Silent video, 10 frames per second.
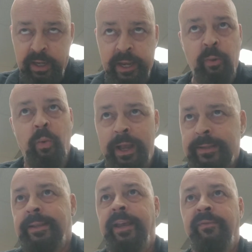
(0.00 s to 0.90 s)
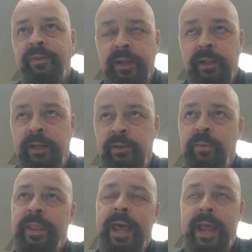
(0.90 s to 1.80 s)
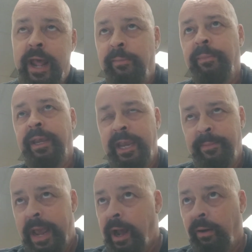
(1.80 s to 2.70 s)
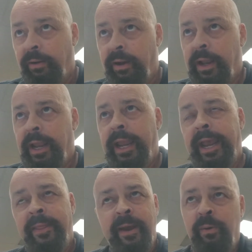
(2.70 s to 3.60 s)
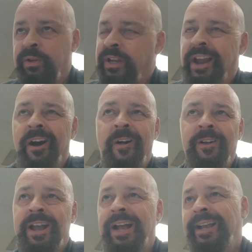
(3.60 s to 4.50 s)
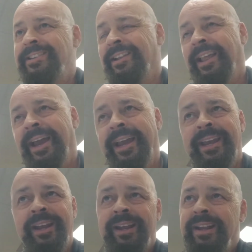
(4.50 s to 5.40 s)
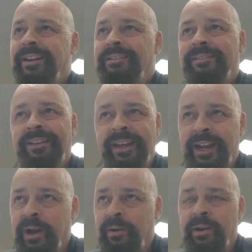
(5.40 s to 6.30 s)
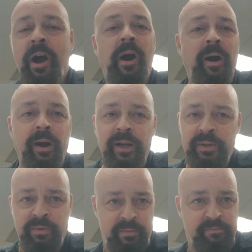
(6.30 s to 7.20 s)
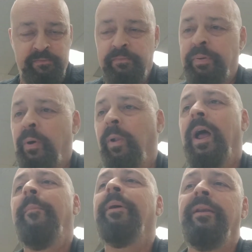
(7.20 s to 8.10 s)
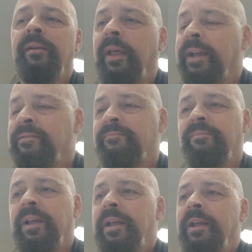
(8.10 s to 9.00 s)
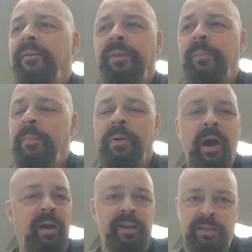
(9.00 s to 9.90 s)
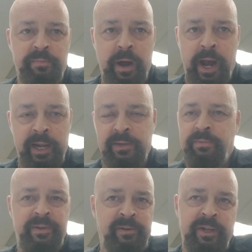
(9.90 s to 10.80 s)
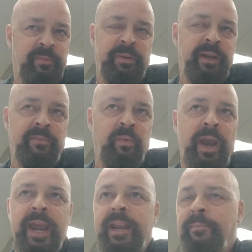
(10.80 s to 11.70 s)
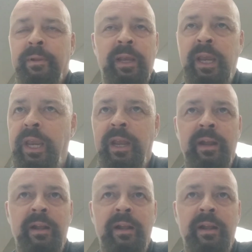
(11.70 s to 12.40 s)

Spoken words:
in Westlake Village when that album came out, and there was like all kinds of, like, you know, cars would pull up into, like, there'd be party spots where there'd just be randomly